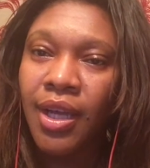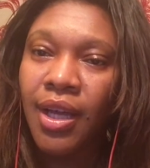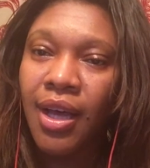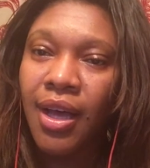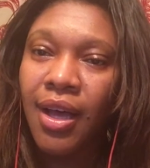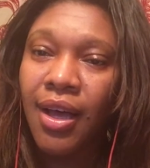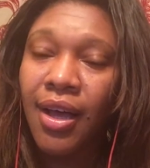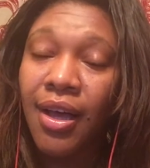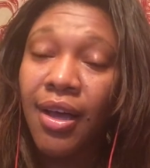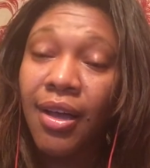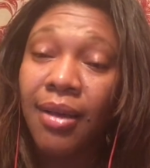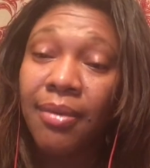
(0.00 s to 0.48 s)

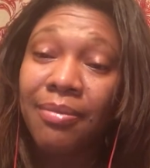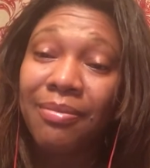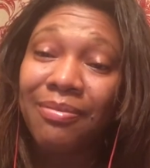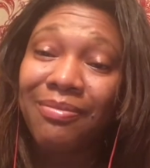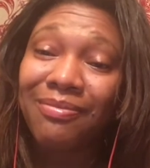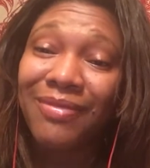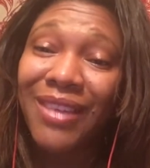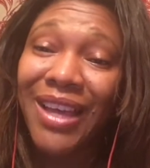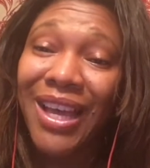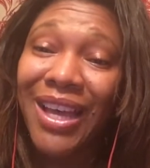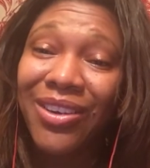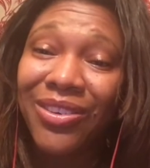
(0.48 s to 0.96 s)
Um,
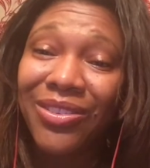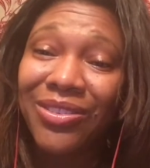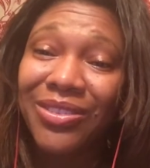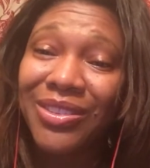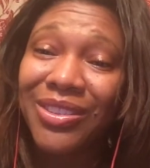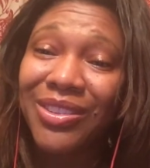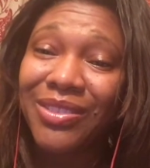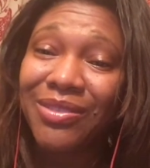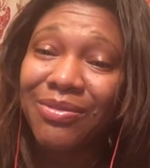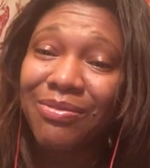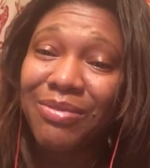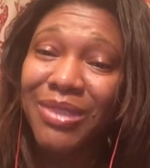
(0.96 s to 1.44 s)
I don't
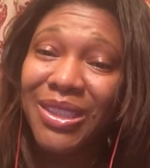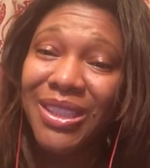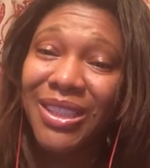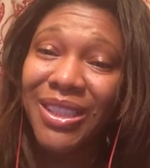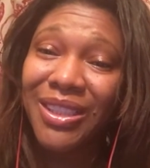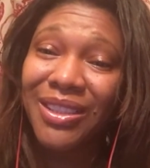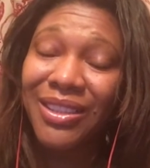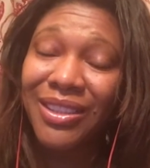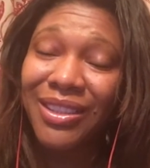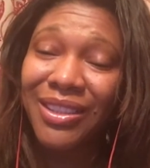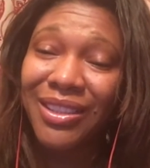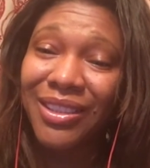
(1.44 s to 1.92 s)

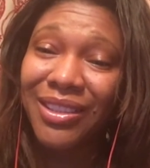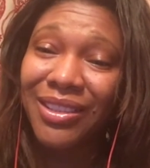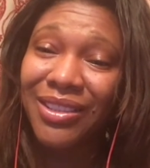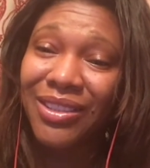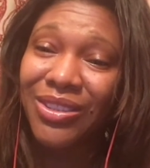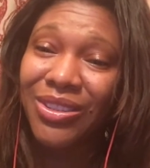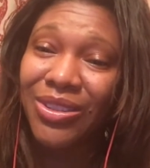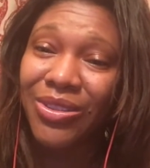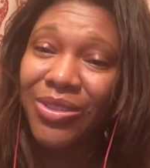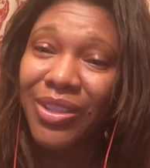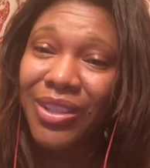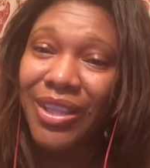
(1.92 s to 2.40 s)
particularly
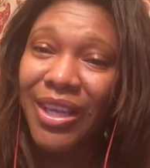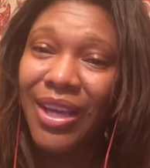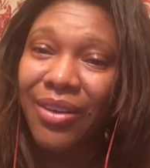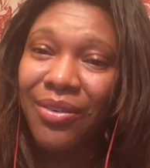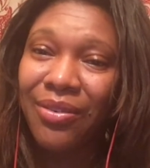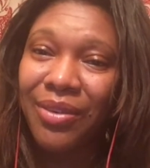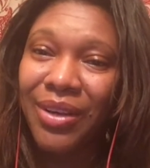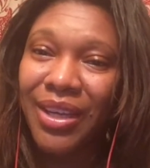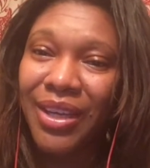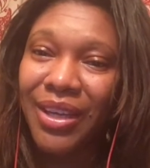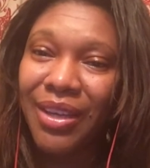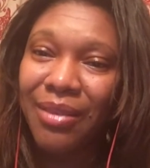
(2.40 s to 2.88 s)
do it that
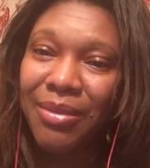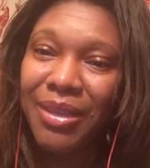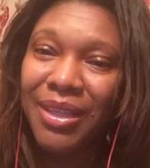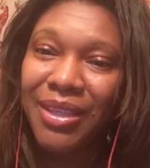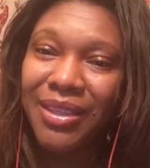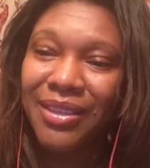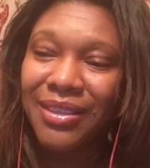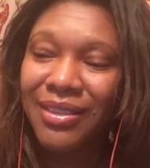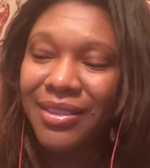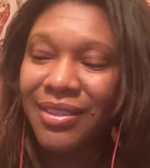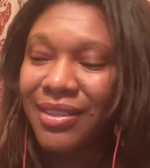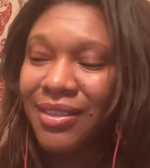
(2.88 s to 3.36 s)
way
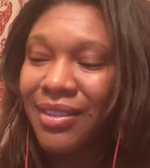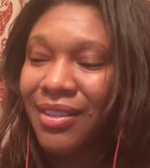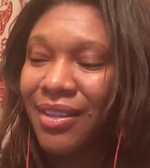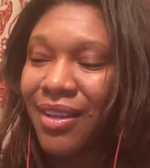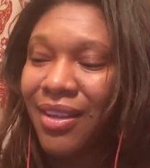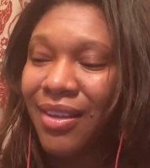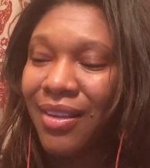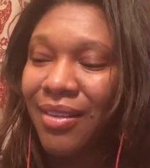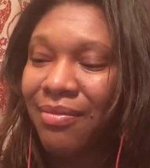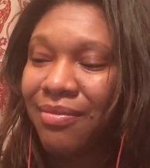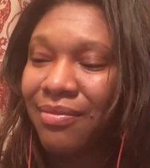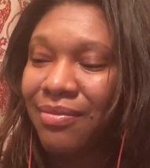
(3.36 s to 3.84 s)
because
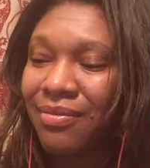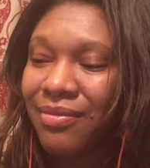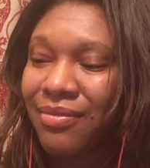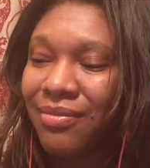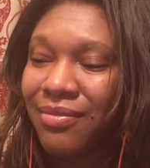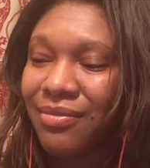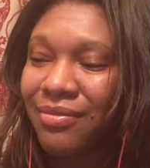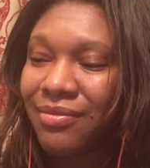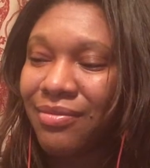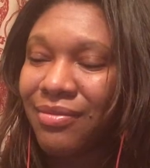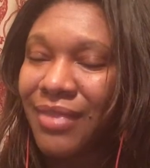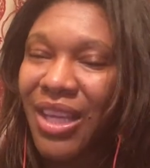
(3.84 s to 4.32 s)
I
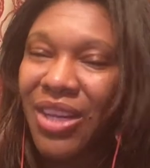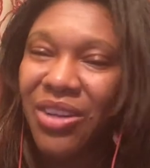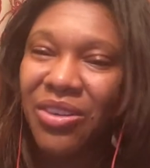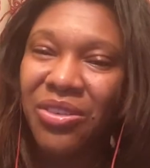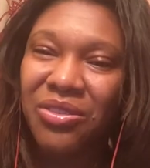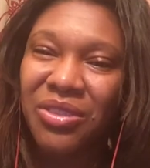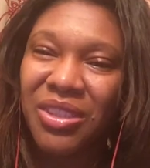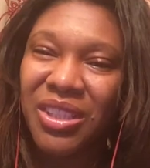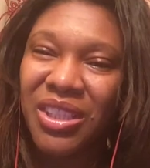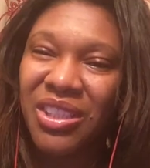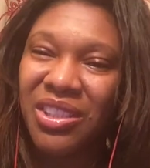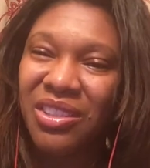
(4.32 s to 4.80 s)
don't
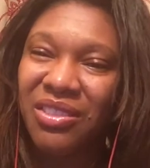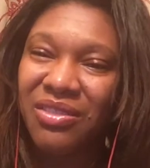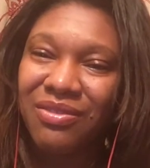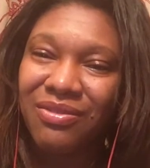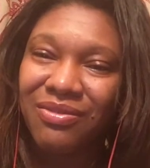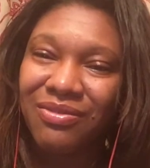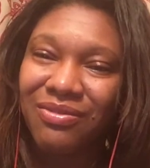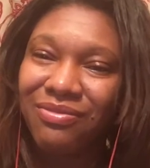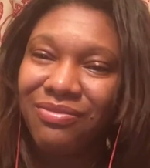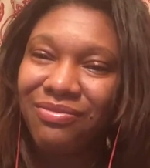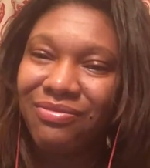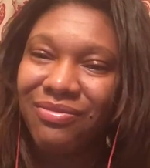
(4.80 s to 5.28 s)
really
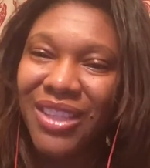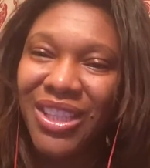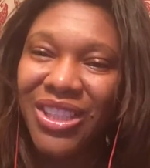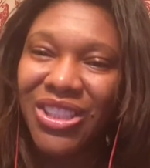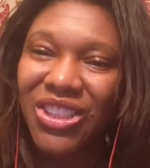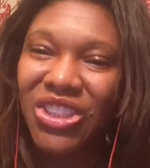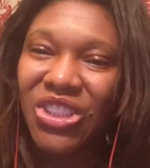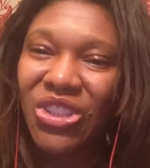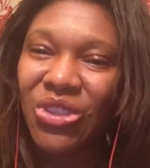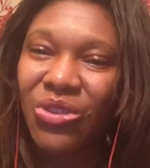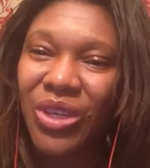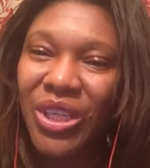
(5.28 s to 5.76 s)

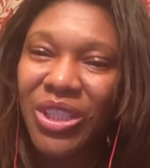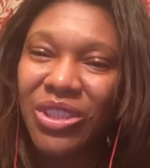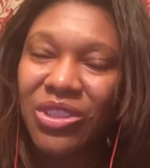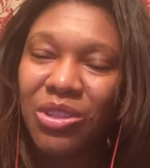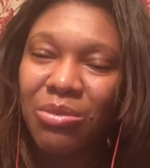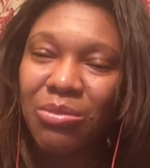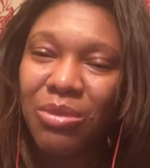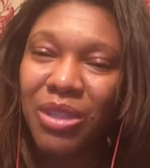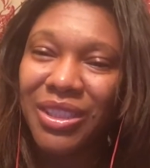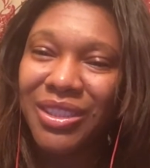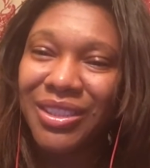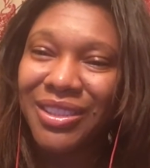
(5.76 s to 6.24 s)
enjoy too
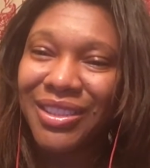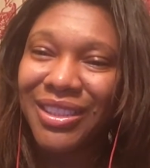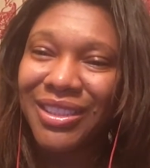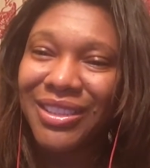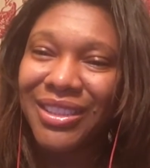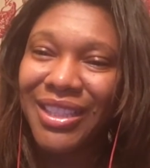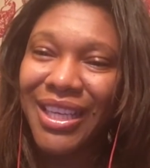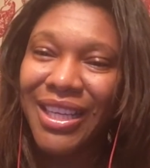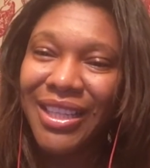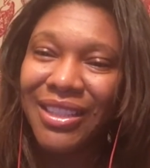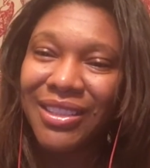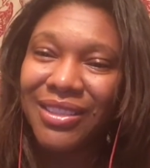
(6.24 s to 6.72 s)
much the
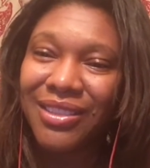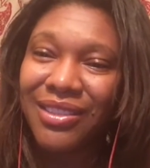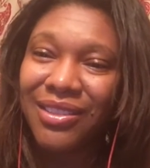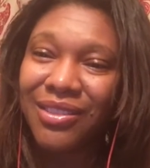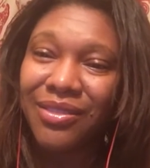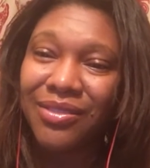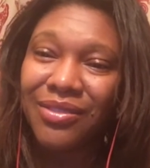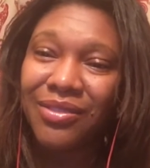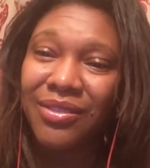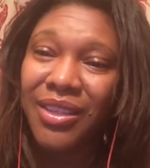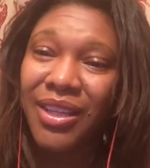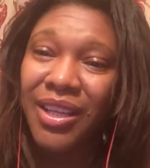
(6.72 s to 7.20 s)
taste
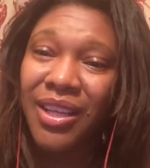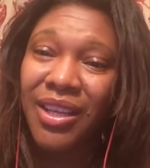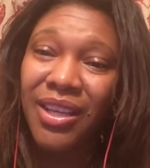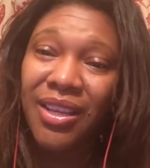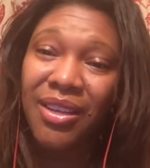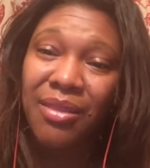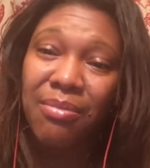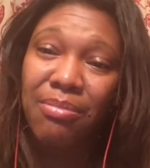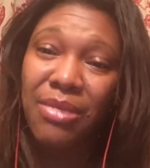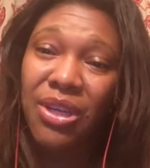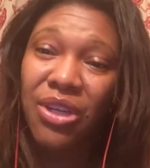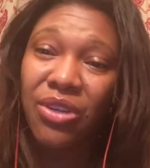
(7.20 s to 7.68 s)
of
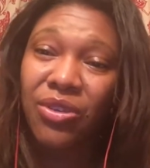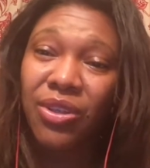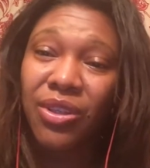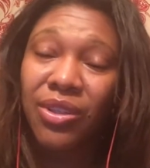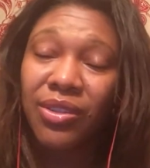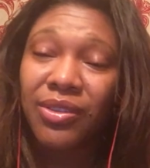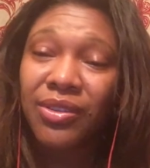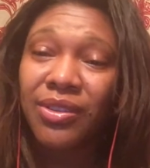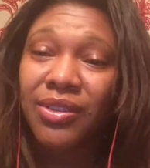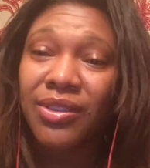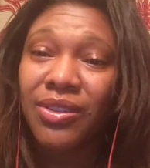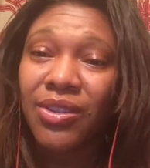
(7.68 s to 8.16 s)

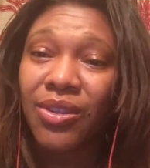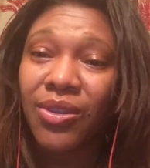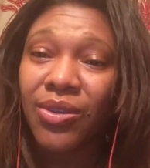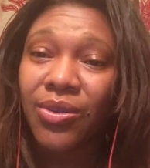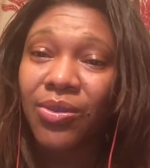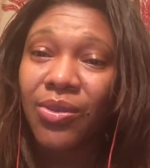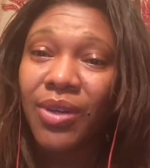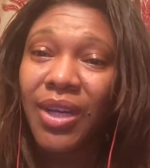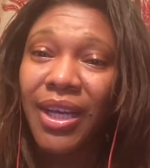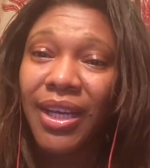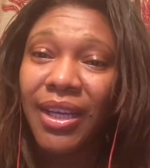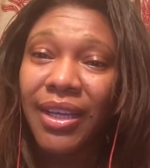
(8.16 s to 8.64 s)
minerals,
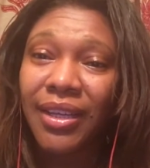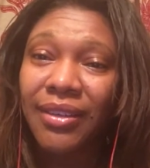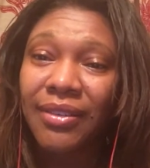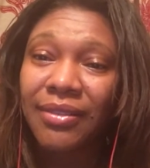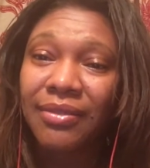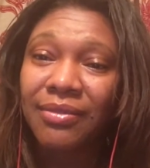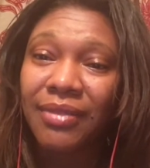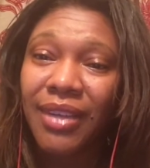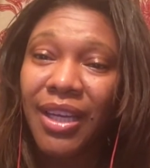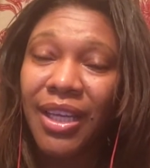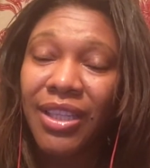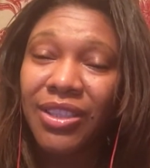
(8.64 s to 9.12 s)
so I,
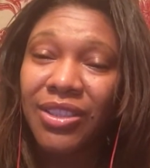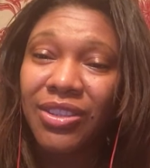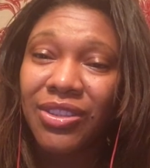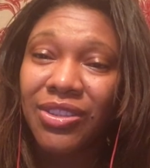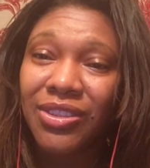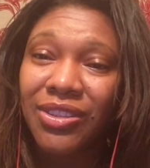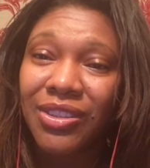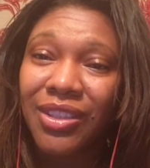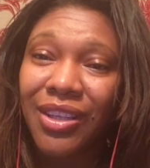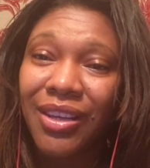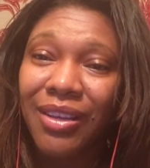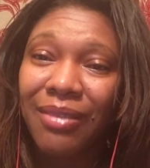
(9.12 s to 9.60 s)
I
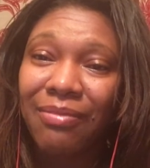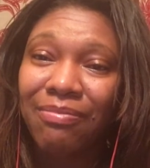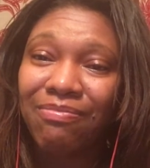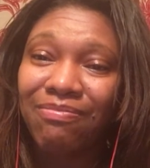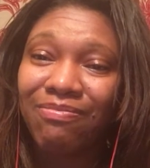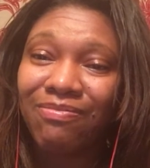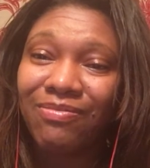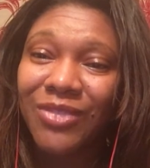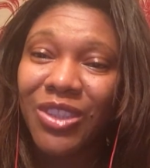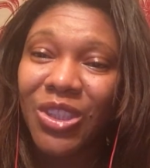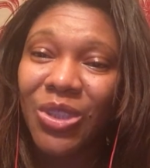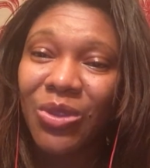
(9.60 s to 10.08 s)
just um,
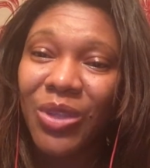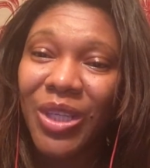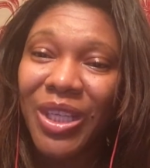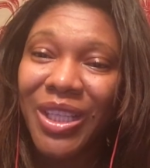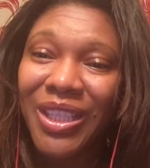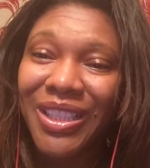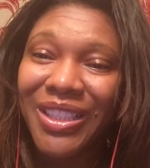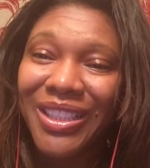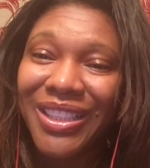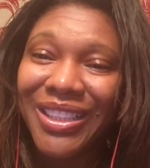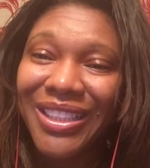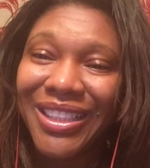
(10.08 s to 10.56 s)
do it
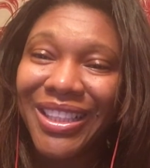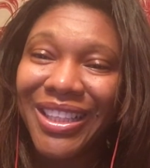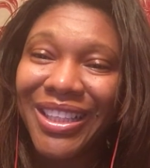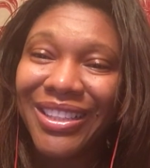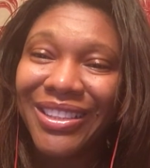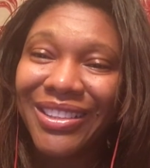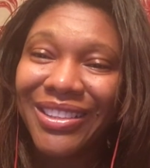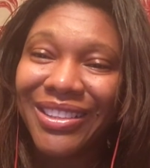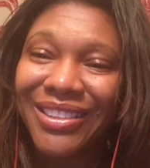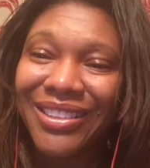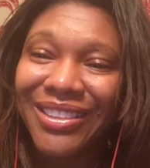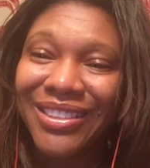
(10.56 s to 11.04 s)

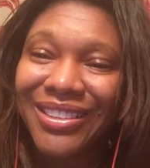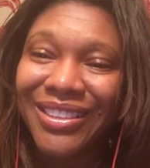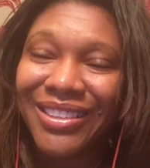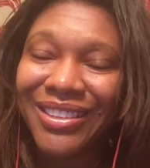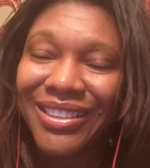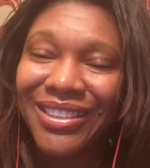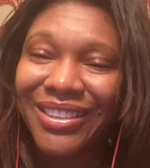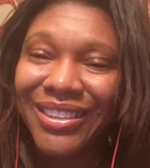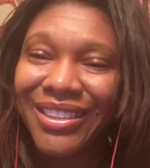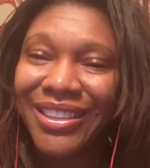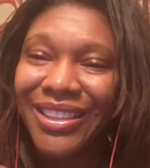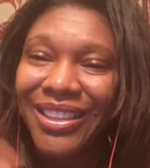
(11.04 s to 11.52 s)
in
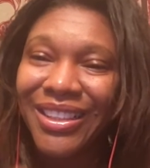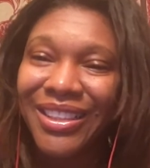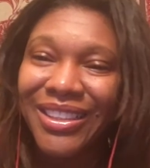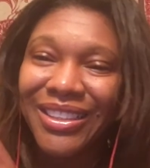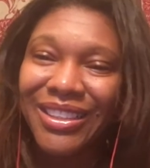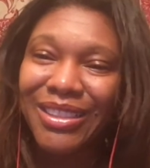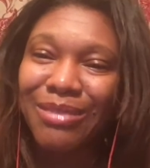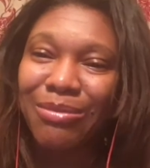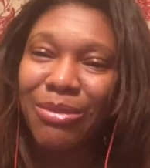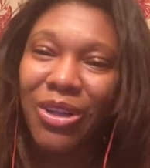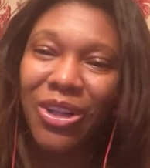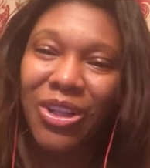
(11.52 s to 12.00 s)

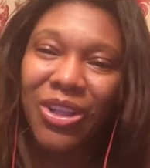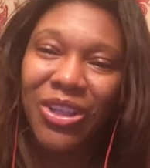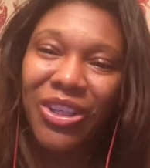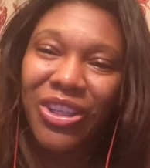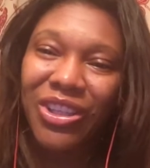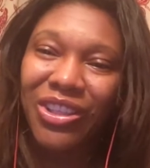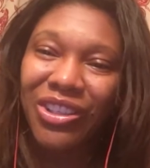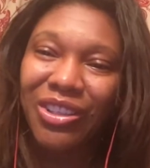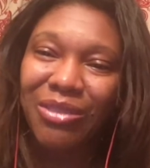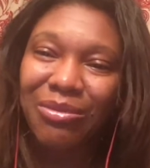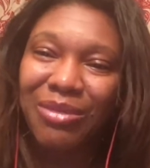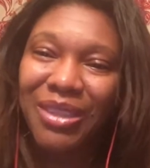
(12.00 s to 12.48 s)
small
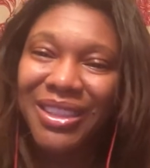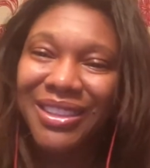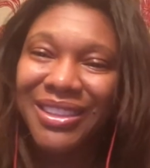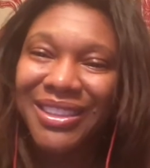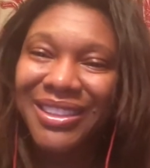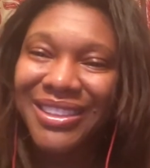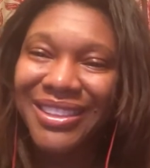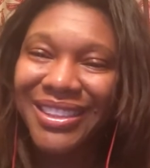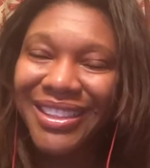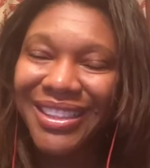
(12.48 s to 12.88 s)
increments.